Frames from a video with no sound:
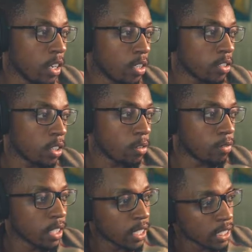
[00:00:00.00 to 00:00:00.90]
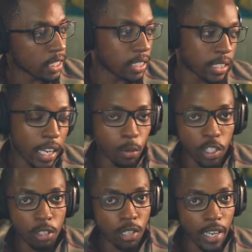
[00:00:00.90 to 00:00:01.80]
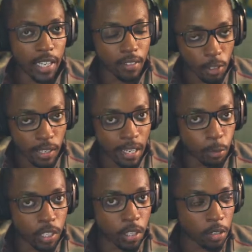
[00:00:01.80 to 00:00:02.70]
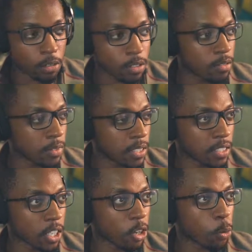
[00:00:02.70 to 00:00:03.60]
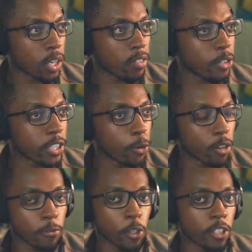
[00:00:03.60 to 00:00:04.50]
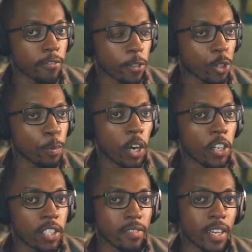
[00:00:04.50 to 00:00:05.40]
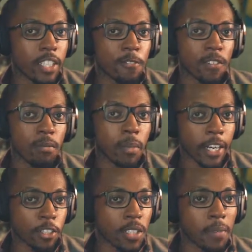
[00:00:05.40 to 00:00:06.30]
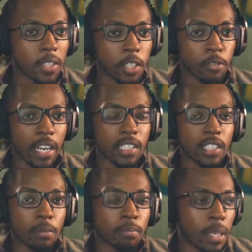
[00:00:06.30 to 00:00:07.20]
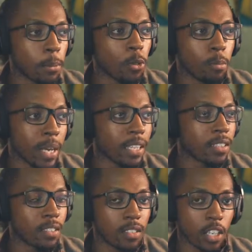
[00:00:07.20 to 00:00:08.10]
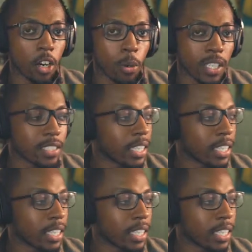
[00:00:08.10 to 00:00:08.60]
So take what you like. If you like Windows, this is a good one if you're going for your first party device from Microsoft, directly the people who make the OS that